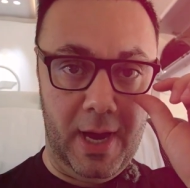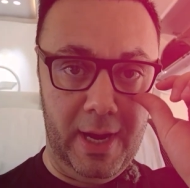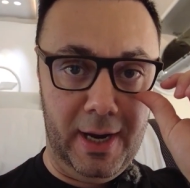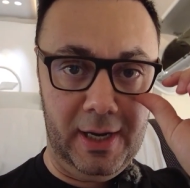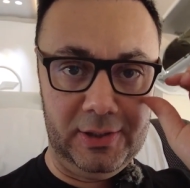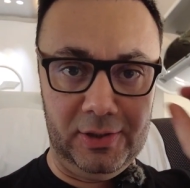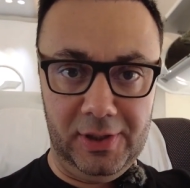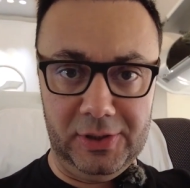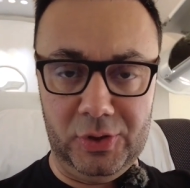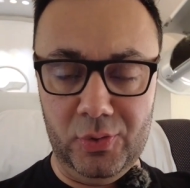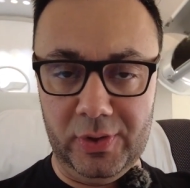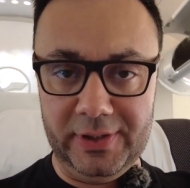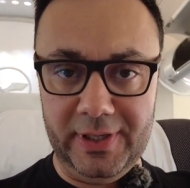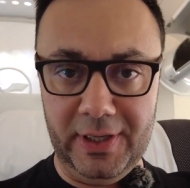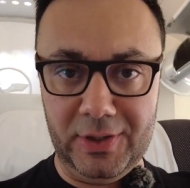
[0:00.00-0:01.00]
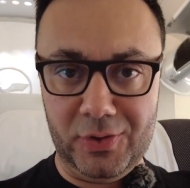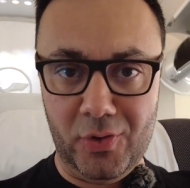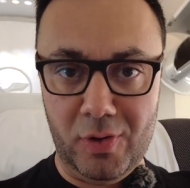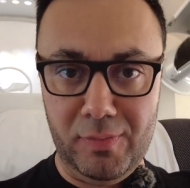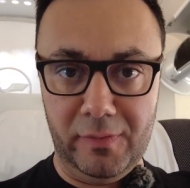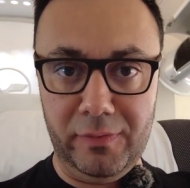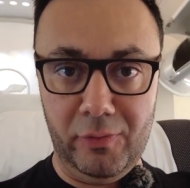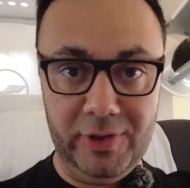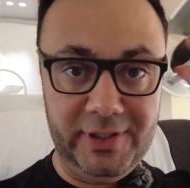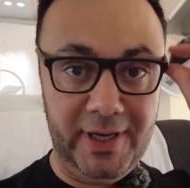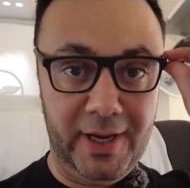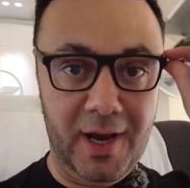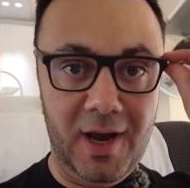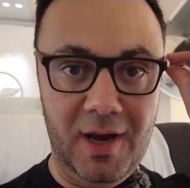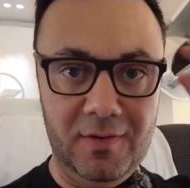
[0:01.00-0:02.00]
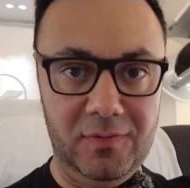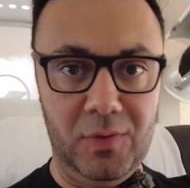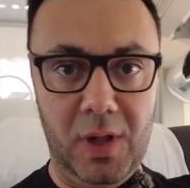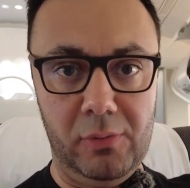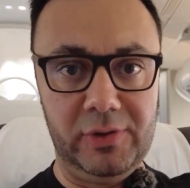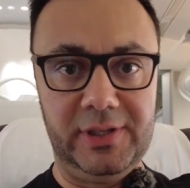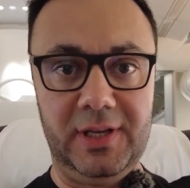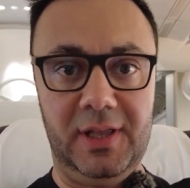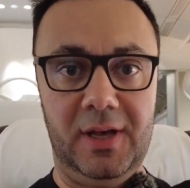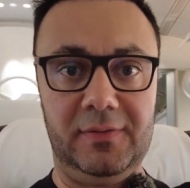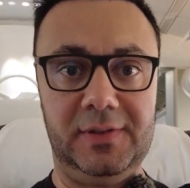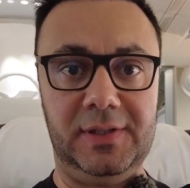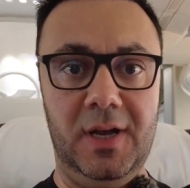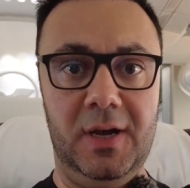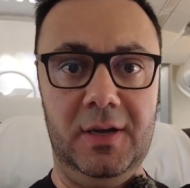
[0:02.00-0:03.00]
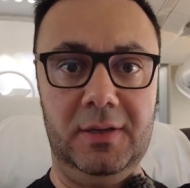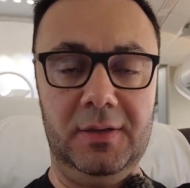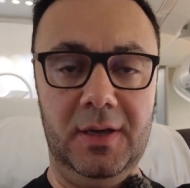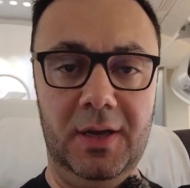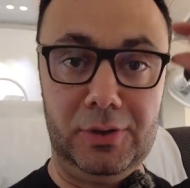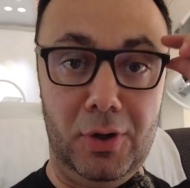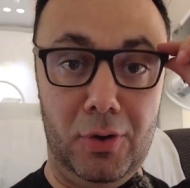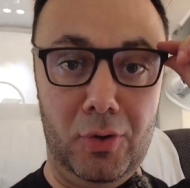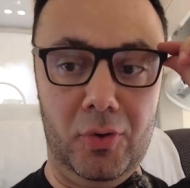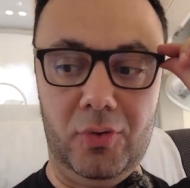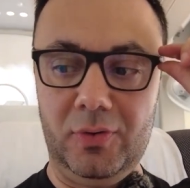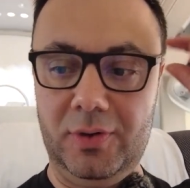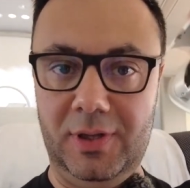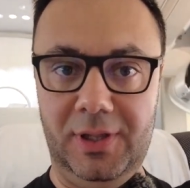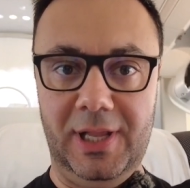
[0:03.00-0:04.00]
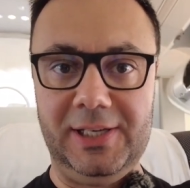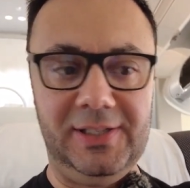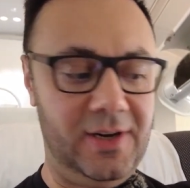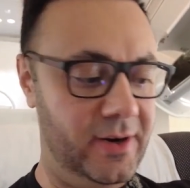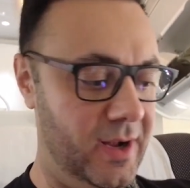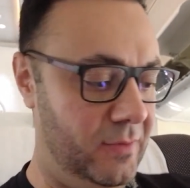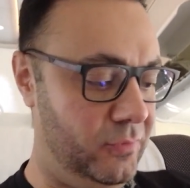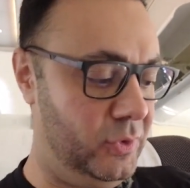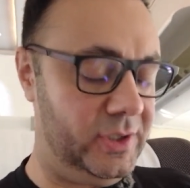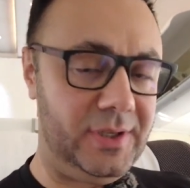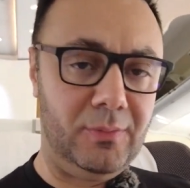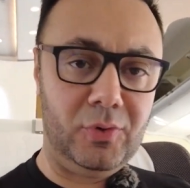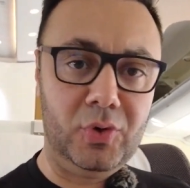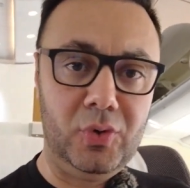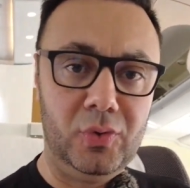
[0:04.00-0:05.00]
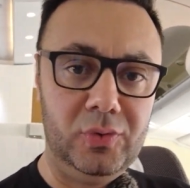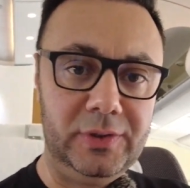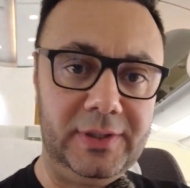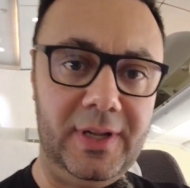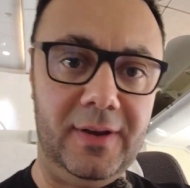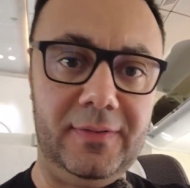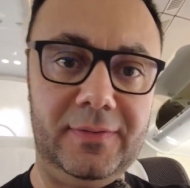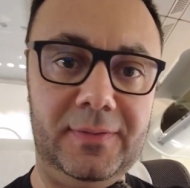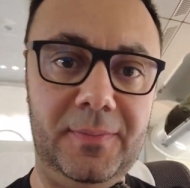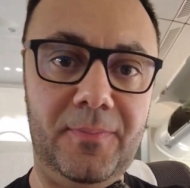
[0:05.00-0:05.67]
Alright guys, so let's do a seat tour before we take off while we still have sun. So let's start off with some cool stuff.